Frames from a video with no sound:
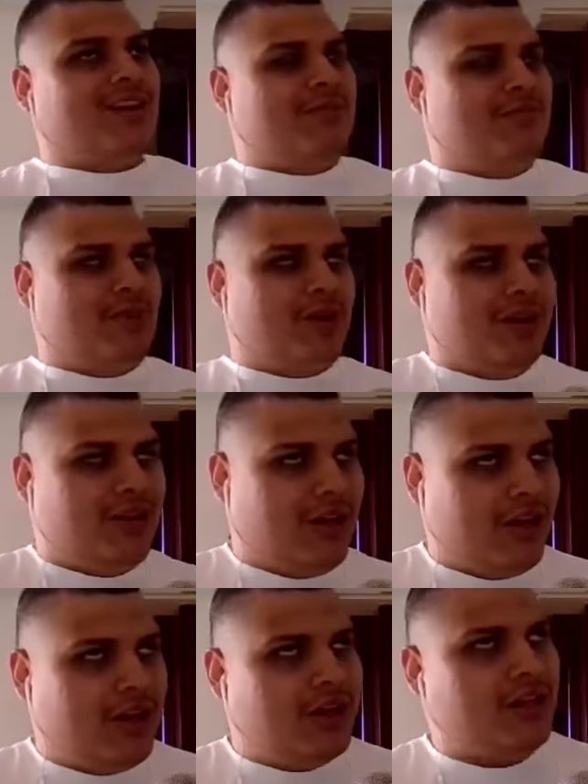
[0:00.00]
but
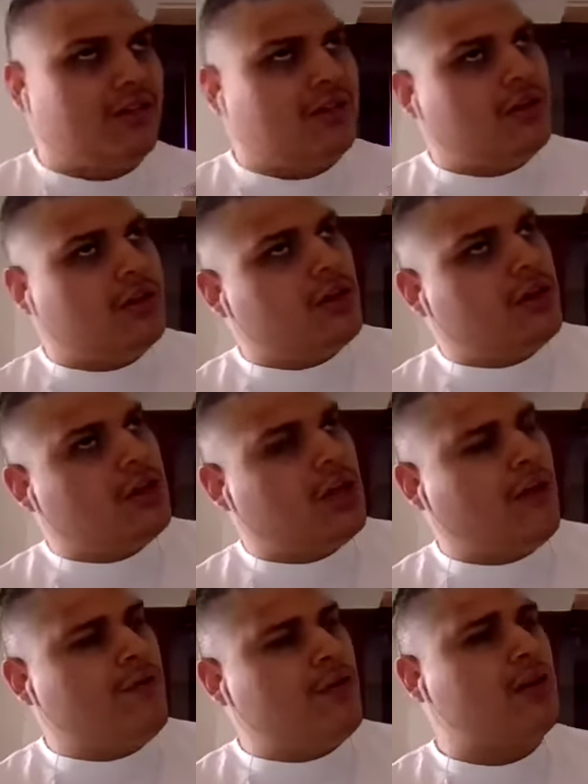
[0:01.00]
like,
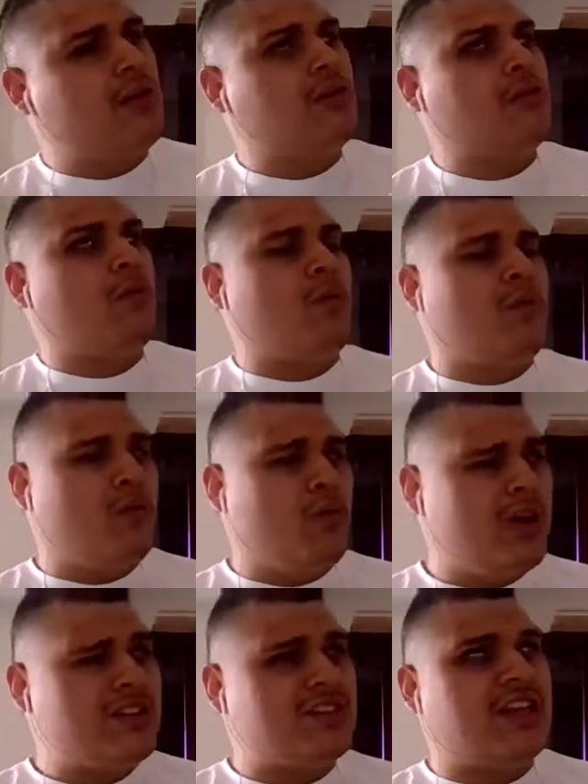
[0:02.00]
if you're,
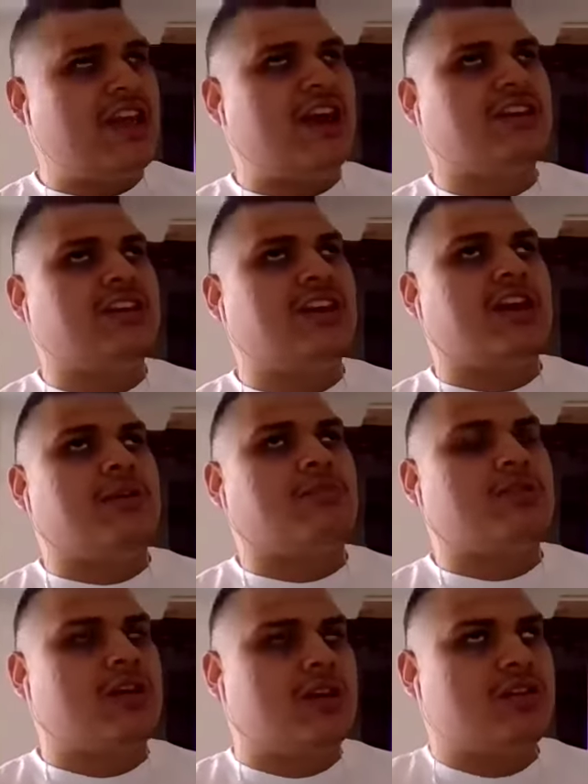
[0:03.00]
what is the end game?
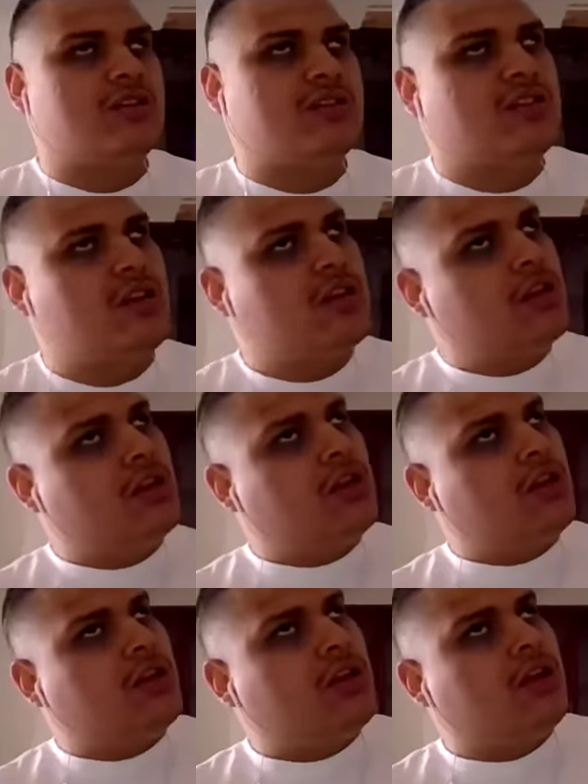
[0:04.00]
Because
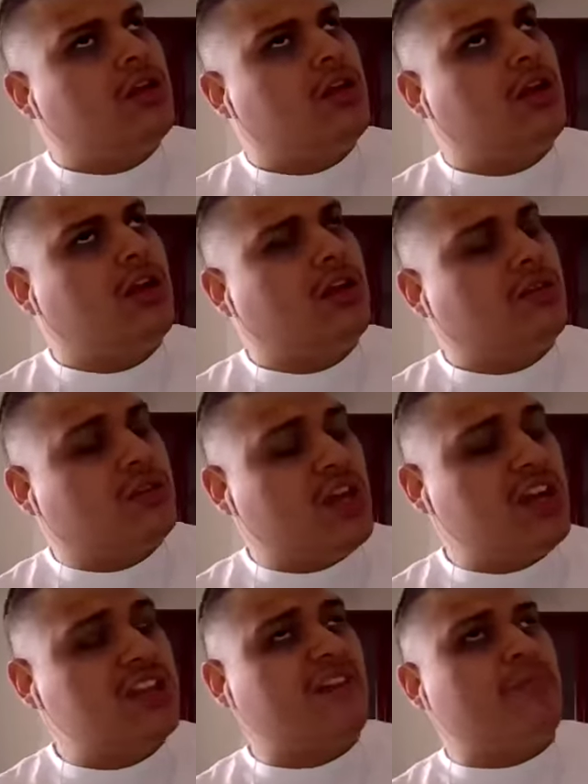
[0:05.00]

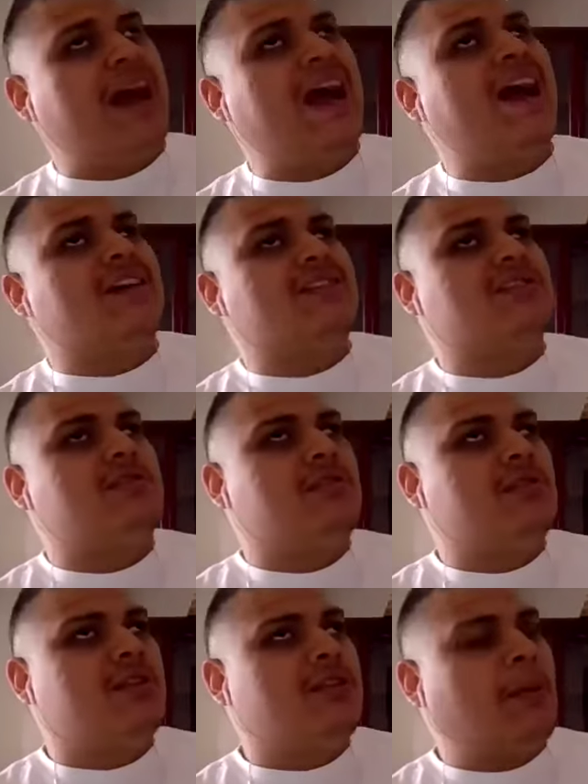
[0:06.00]
things have passed. The